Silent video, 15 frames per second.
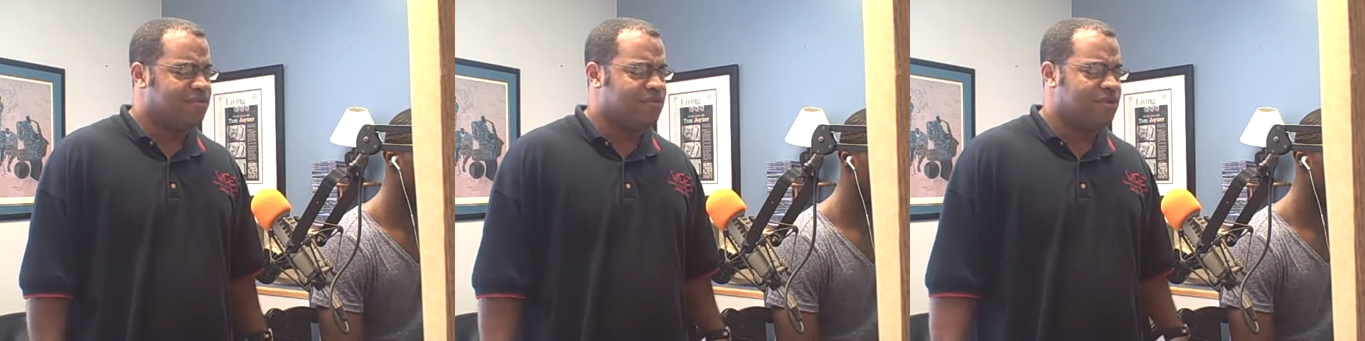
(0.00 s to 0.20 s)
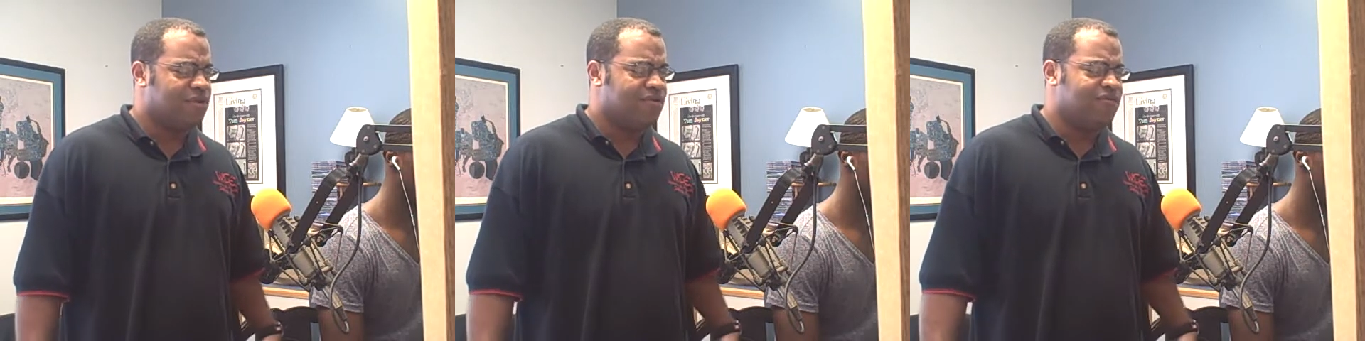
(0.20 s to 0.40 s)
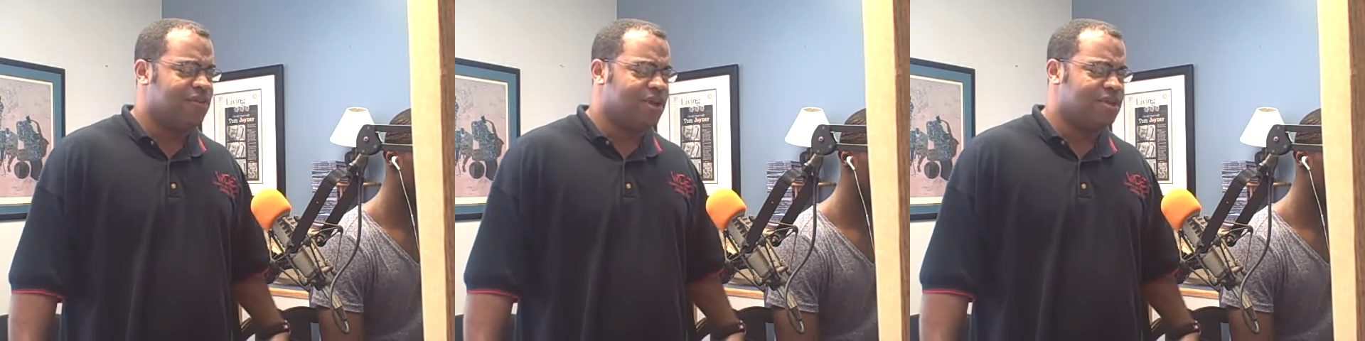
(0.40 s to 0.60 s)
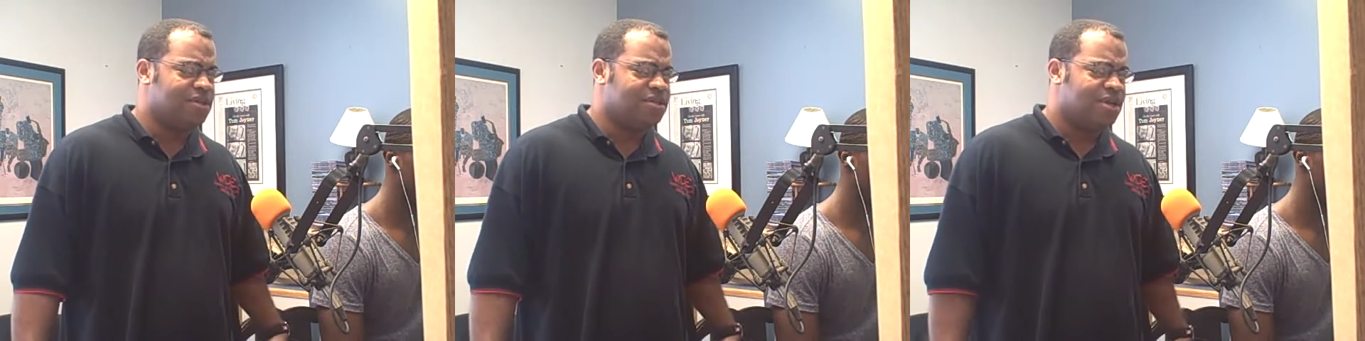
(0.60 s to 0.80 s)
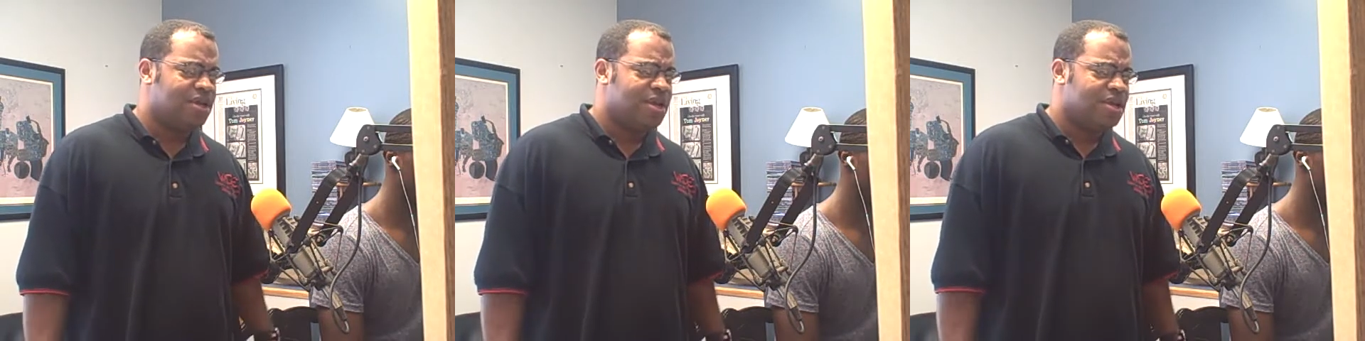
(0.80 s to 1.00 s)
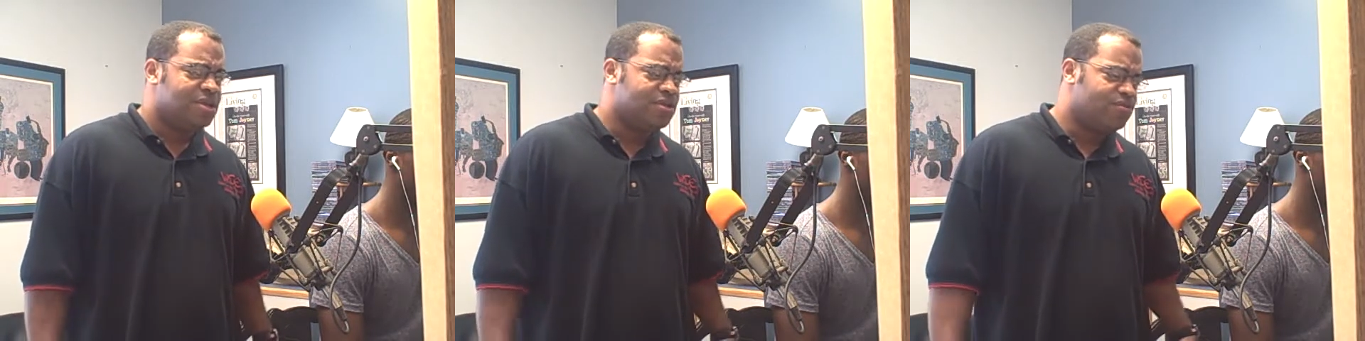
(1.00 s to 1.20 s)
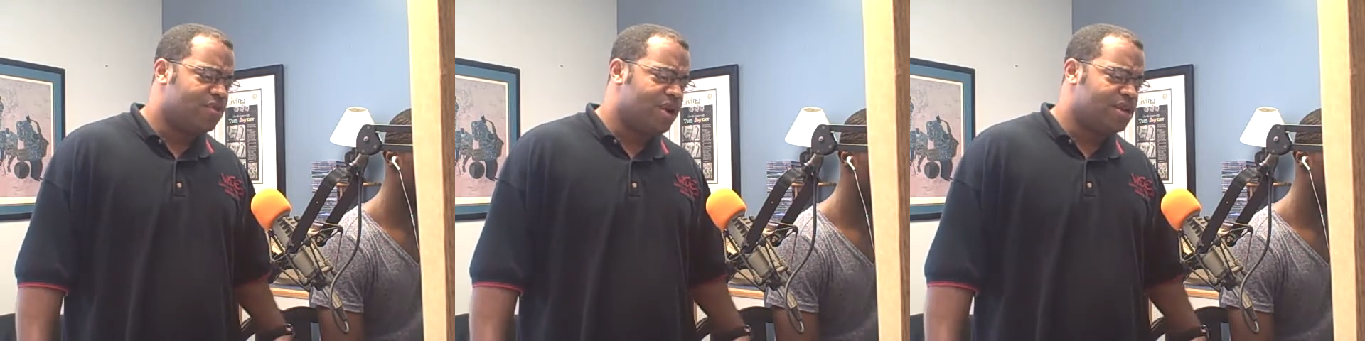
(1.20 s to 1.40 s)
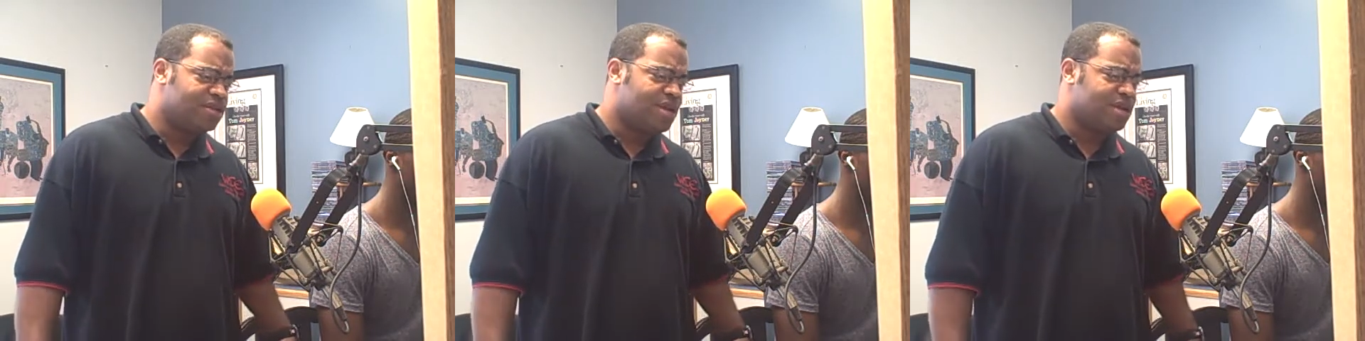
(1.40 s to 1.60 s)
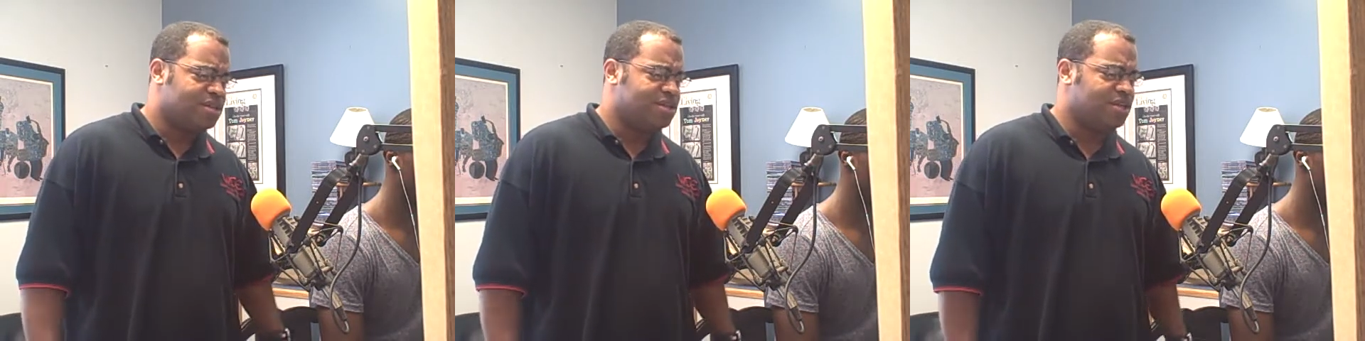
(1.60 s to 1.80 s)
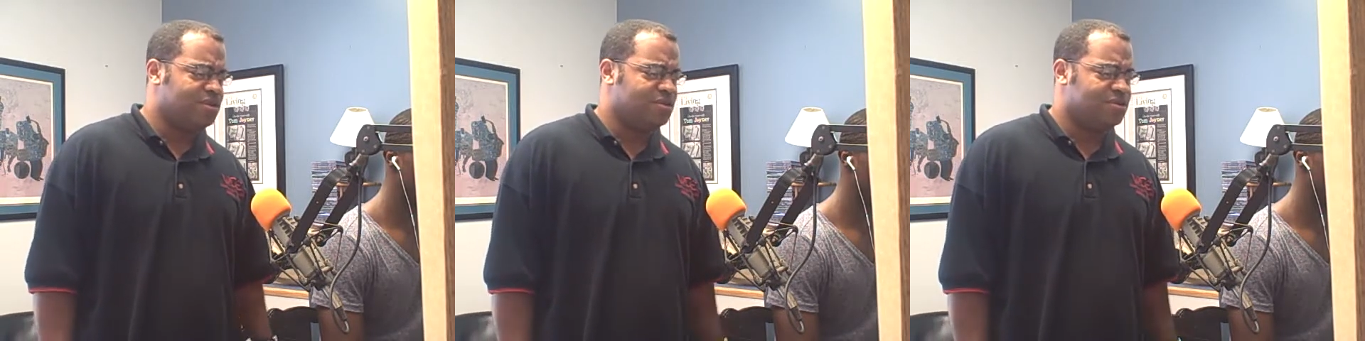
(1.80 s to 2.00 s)
for a village to raise our
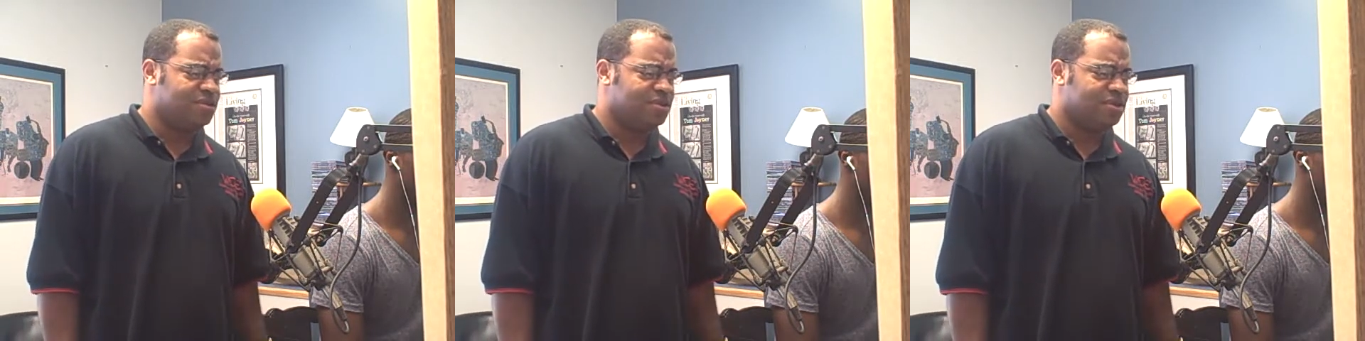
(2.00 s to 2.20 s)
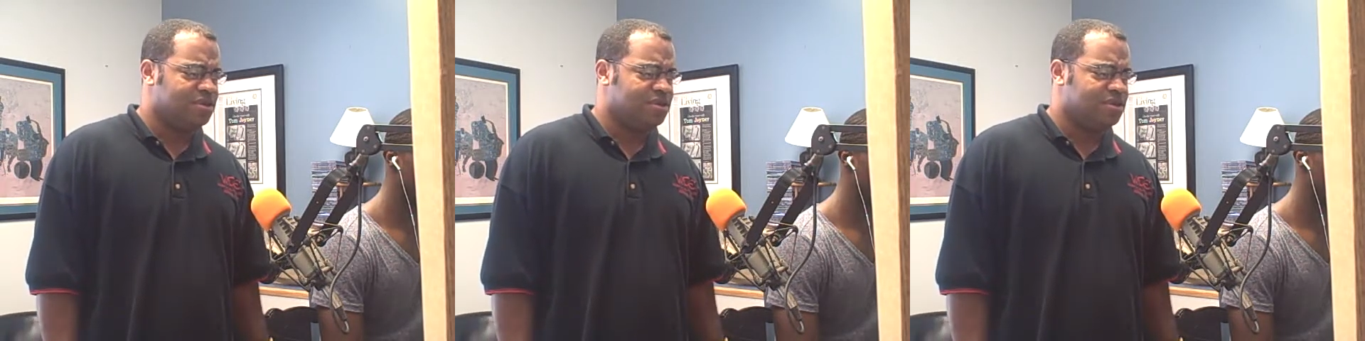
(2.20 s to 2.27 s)
children.